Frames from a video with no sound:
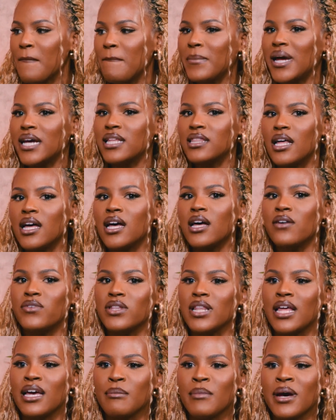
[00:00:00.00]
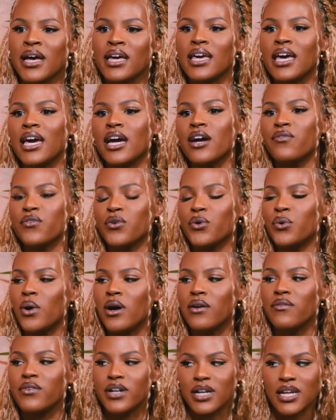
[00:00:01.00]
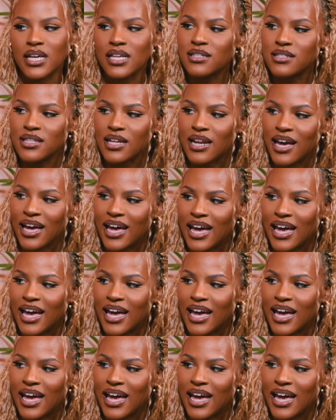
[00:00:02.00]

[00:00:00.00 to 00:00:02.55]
my love and like my care for whoever it is that I